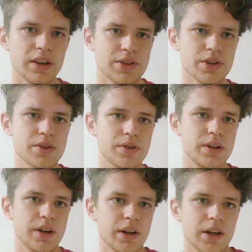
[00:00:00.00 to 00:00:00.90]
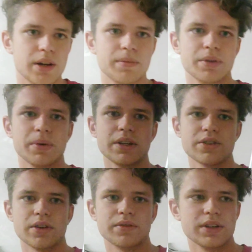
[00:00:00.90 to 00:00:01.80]
So, the way to
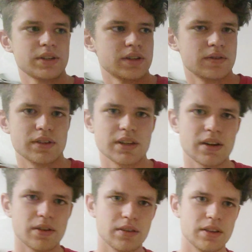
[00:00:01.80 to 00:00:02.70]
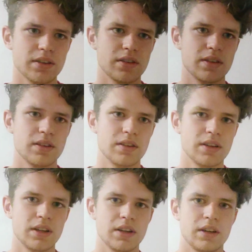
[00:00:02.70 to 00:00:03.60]
solve this, is that all in?
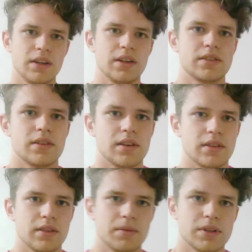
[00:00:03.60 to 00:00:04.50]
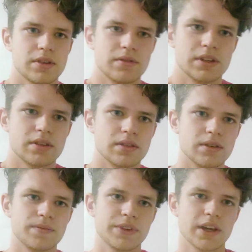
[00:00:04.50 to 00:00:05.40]
It's not. Let me shift this a
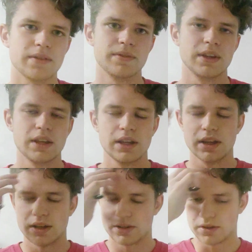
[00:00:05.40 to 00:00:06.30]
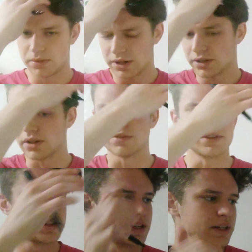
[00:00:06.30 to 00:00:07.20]
little. Okay. So the way to solve
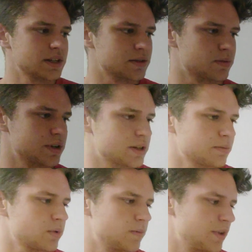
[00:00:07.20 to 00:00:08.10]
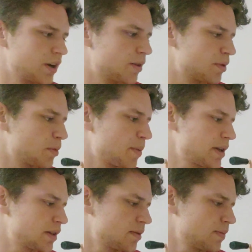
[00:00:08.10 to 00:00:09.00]
this is pretty simple. The
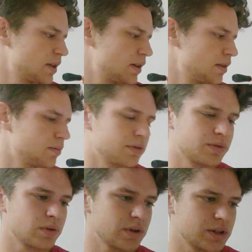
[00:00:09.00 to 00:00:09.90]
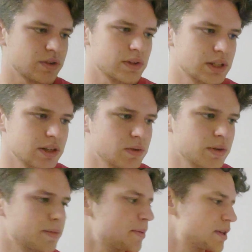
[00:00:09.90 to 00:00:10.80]
momentum before is going to equal
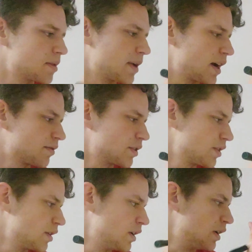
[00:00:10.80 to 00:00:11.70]
the momentum after.